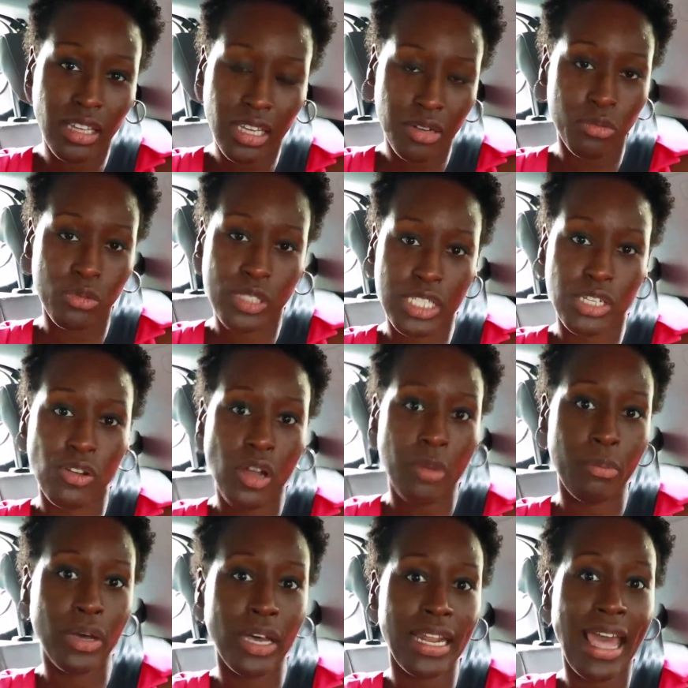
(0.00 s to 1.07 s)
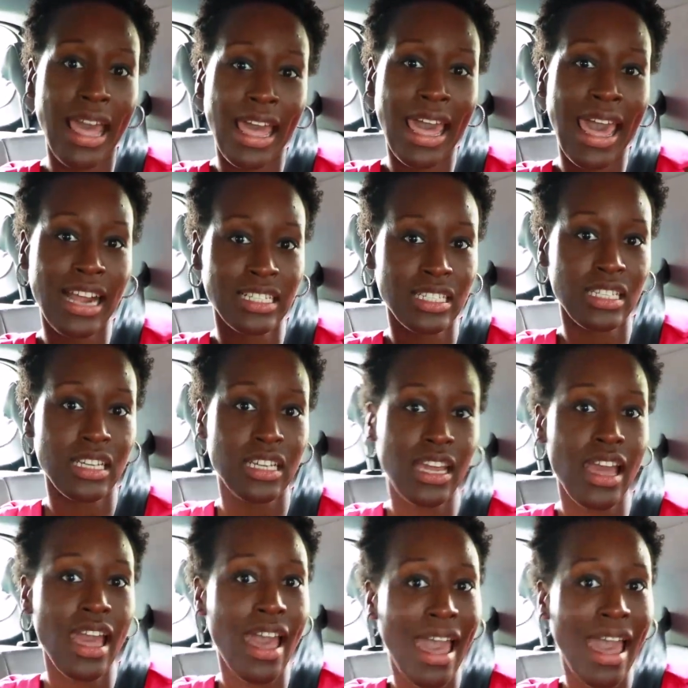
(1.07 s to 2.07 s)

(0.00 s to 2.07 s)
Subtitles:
kid will sit on, but actually